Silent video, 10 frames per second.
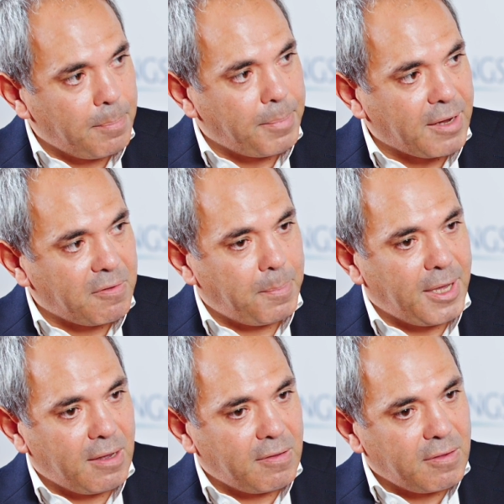impact
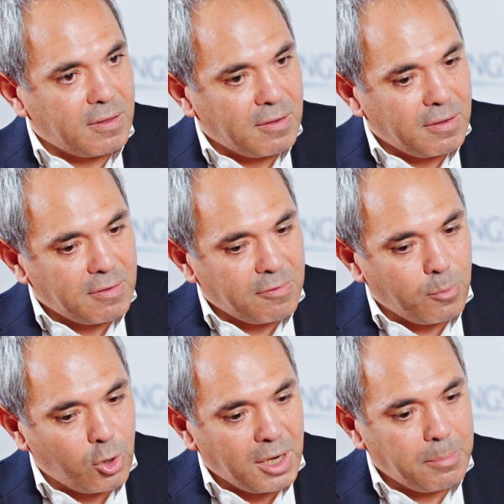space, in the
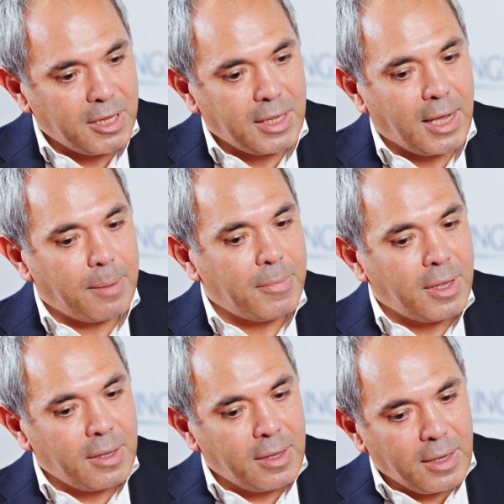small and mid cap,
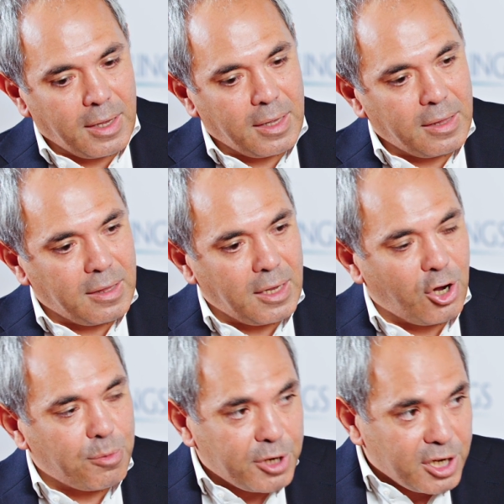in the
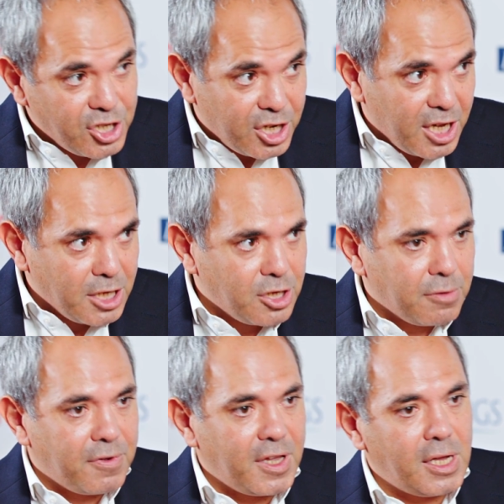urban regeneration
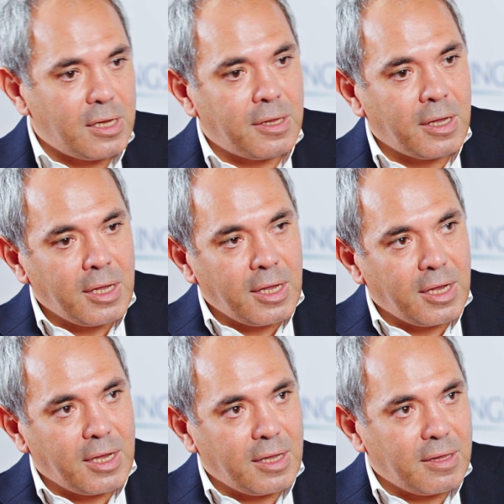field,
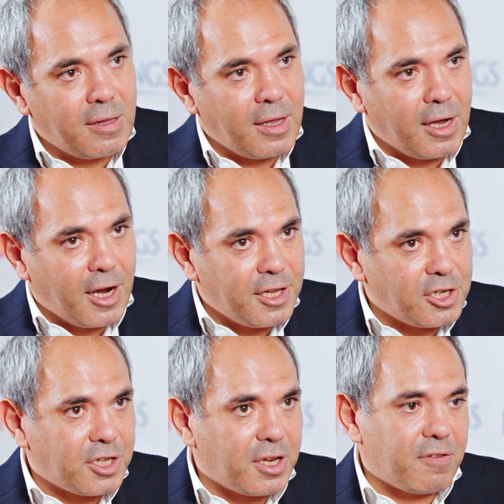in
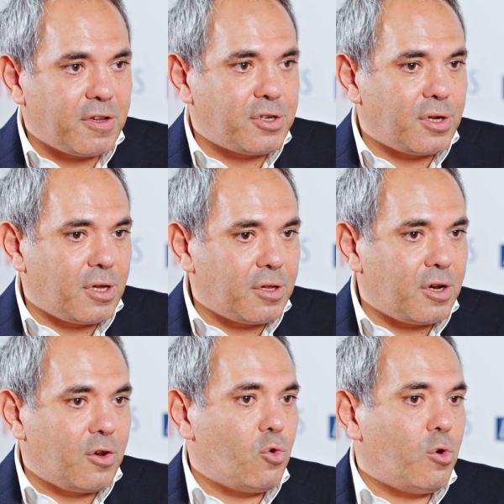energy transition, in
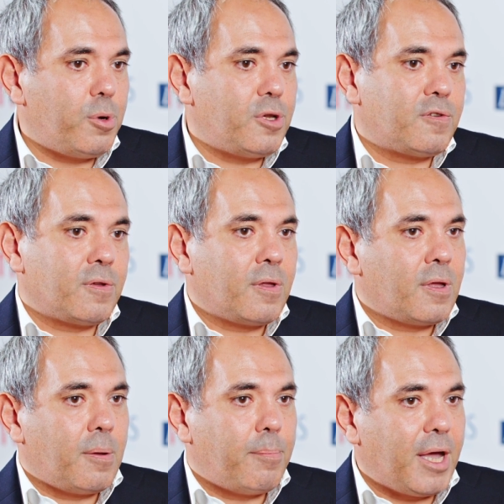renewables,
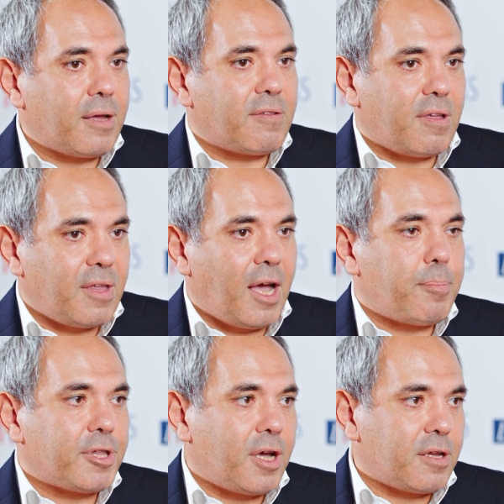banks and the
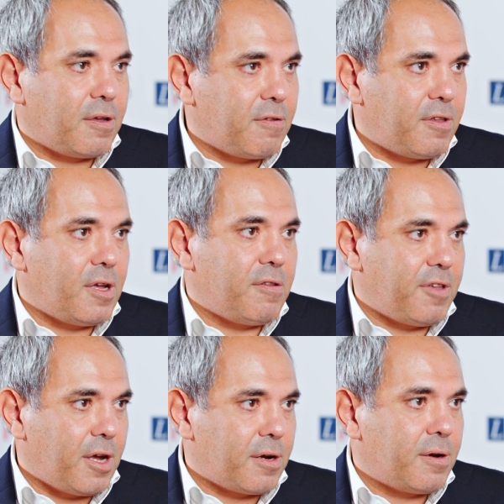appetite is still
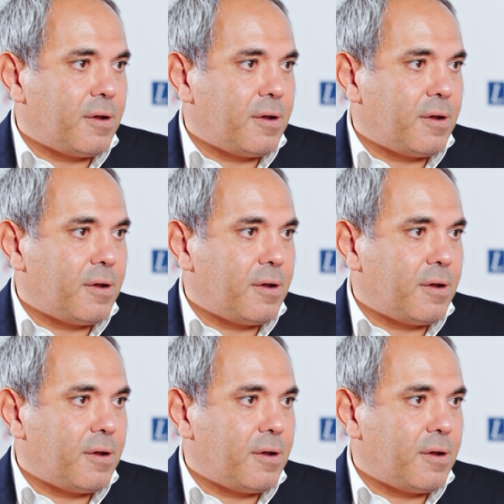there.